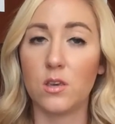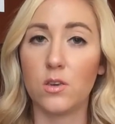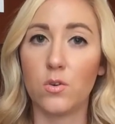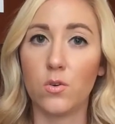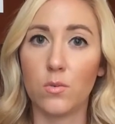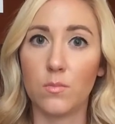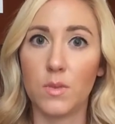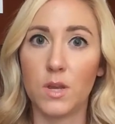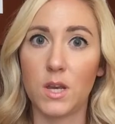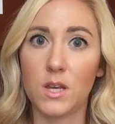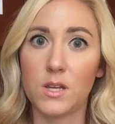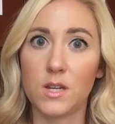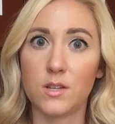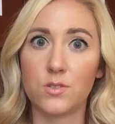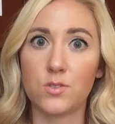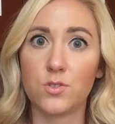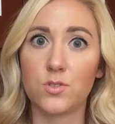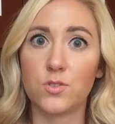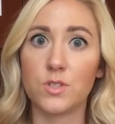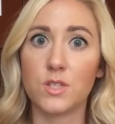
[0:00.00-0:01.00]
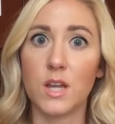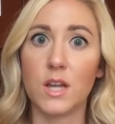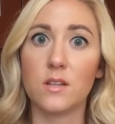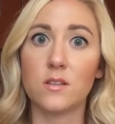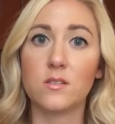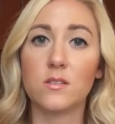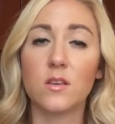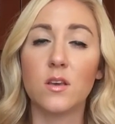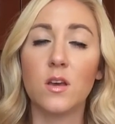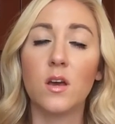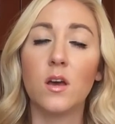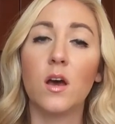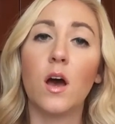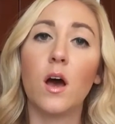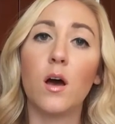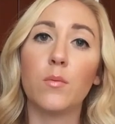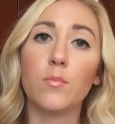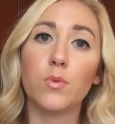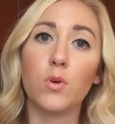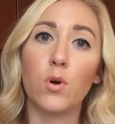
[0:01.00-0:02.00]
your mini tester sets
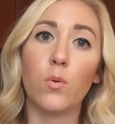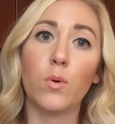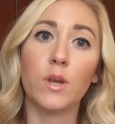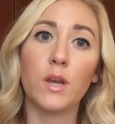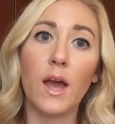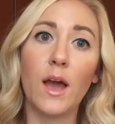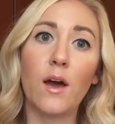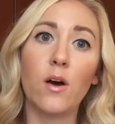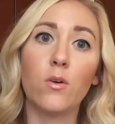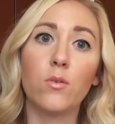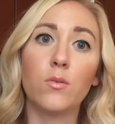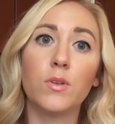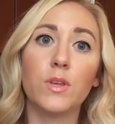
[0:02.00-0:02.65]
um, going out.